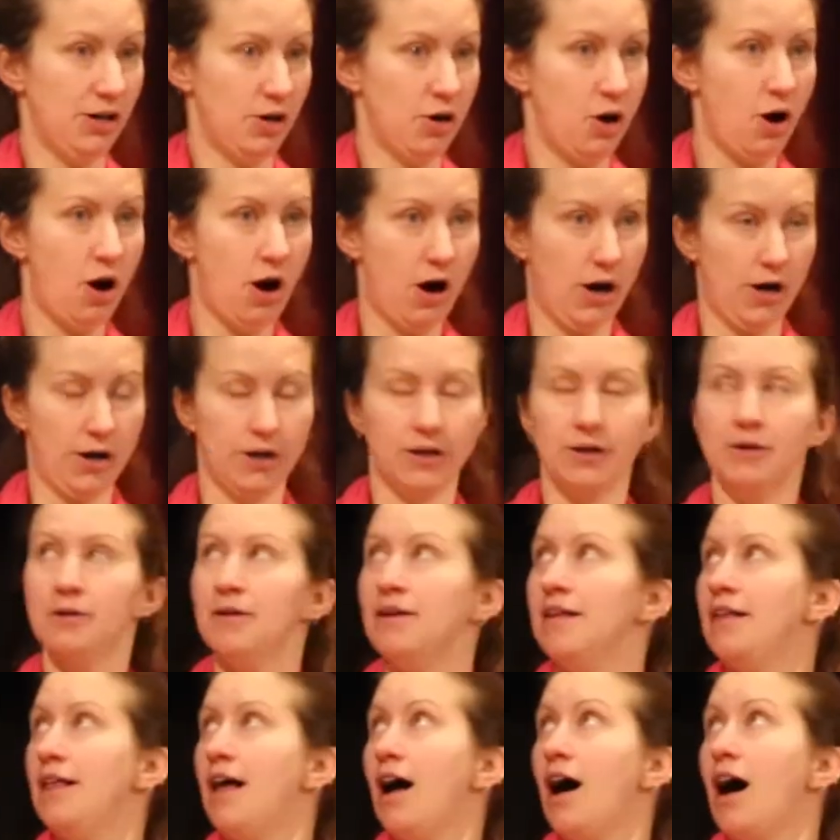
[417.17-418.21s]
in a car.
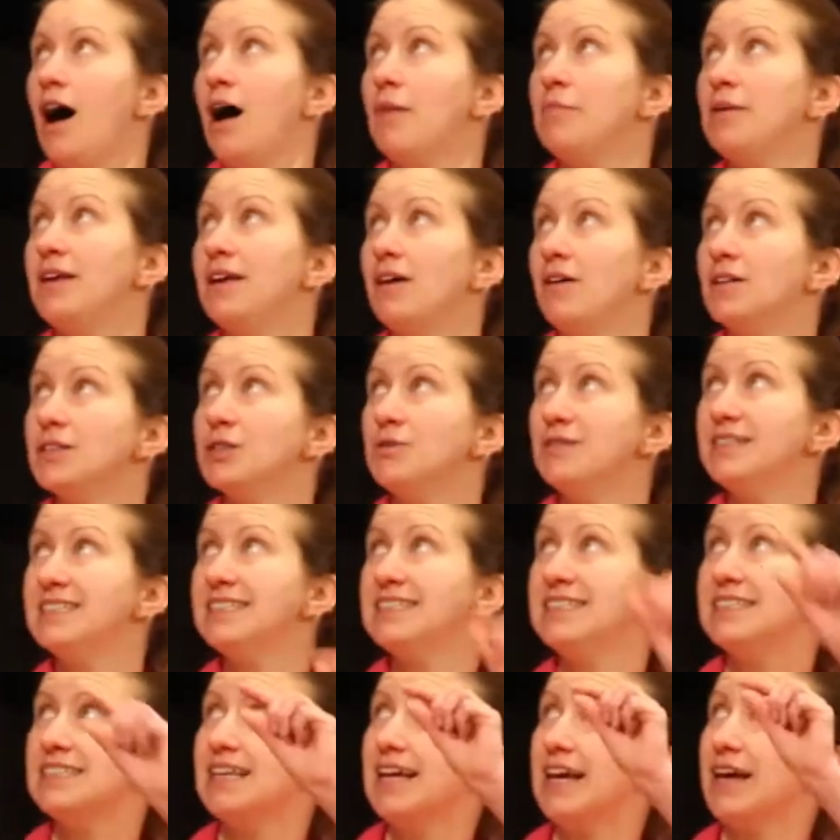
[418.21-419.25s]
Um, he also has
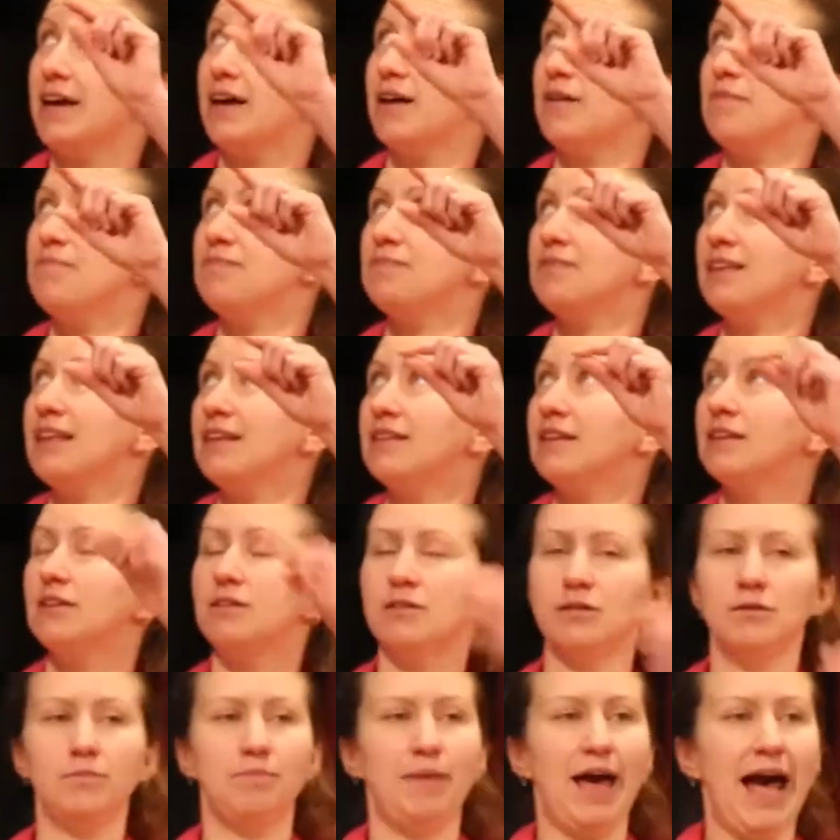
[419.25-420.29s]
these like
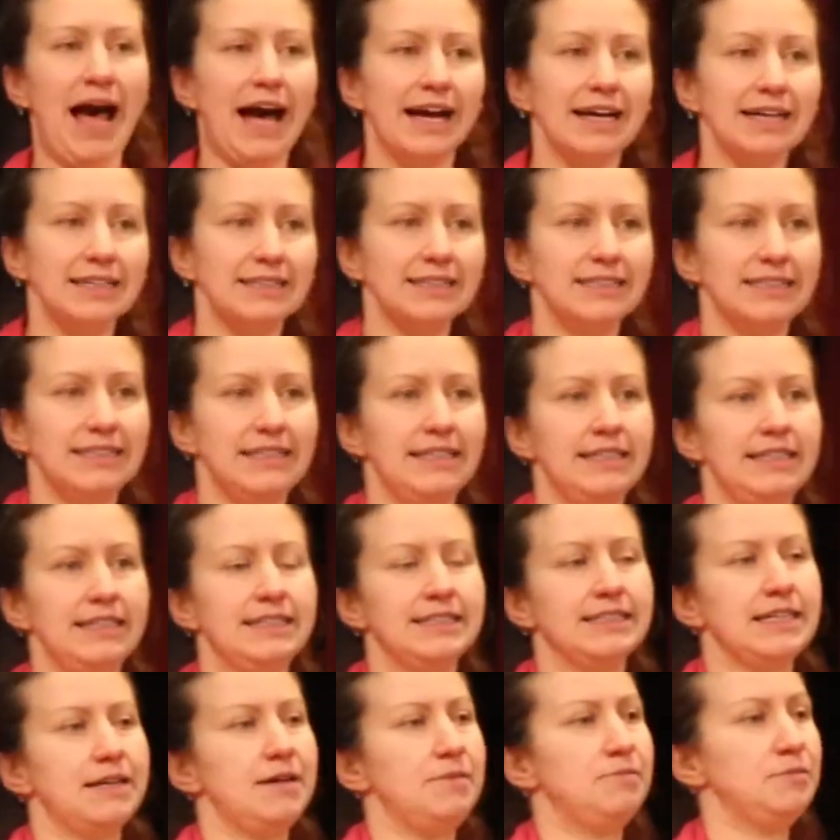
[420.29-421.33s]
little packets in
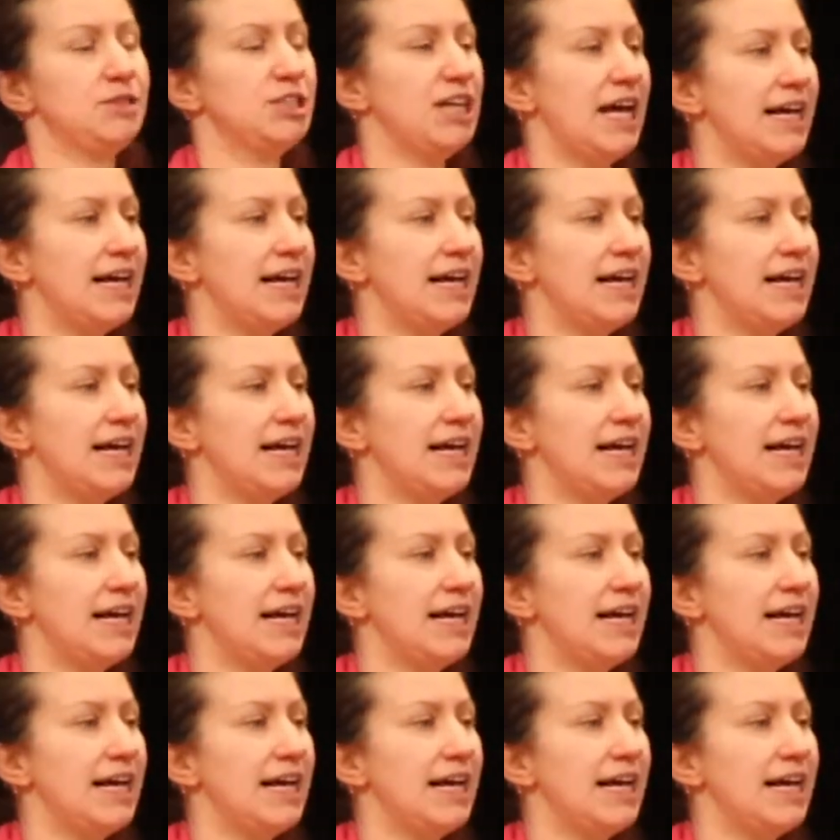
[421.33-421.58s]
his um,